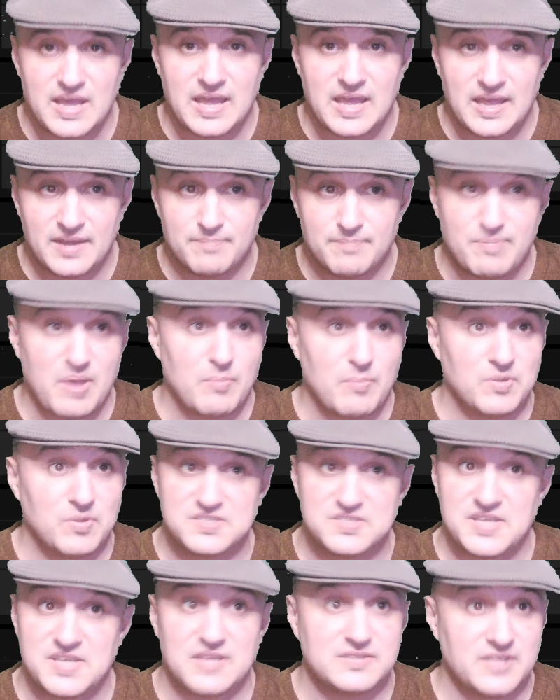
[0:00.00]
and Benoit
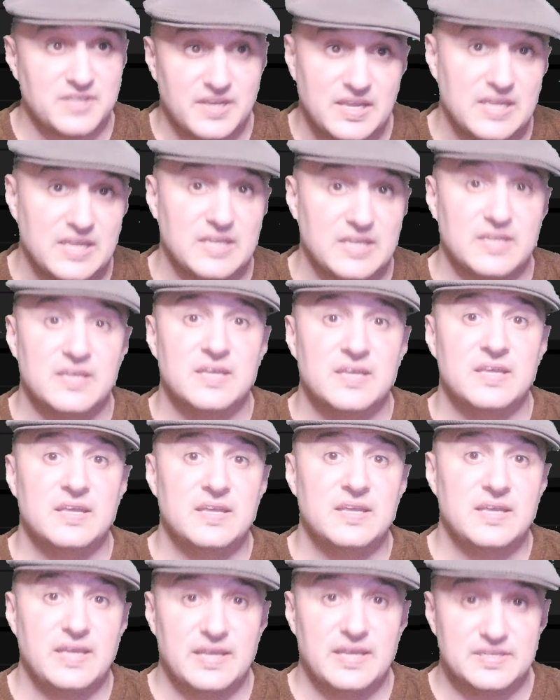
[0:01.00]
Saint-Denis
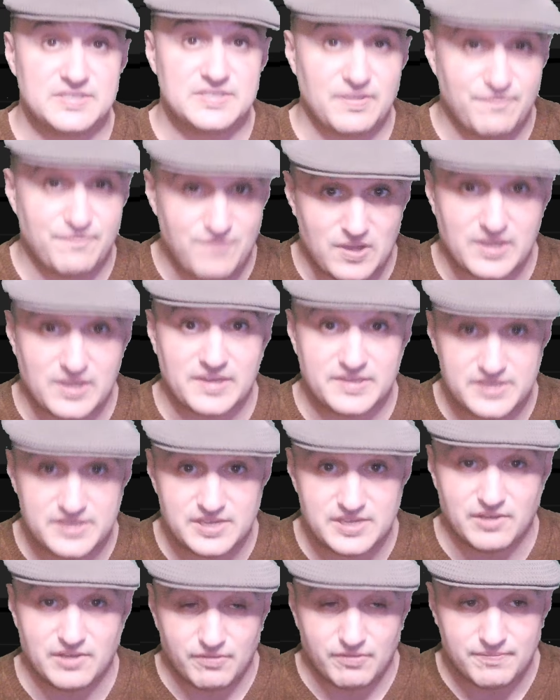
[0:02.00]
is a fucking
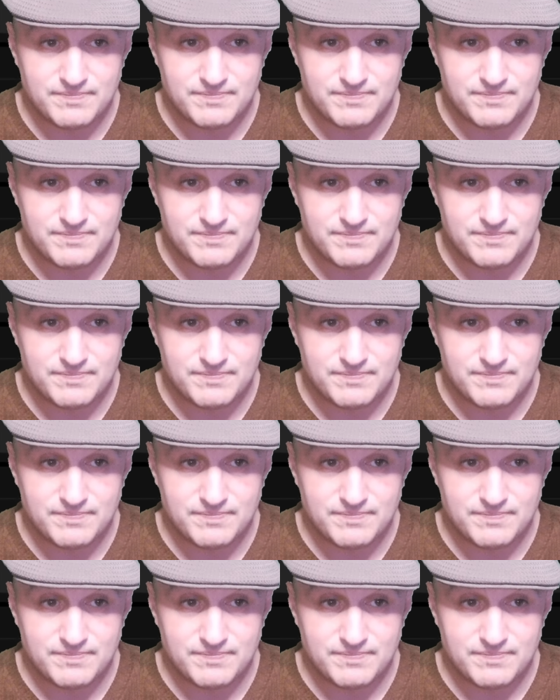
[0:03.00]
killer.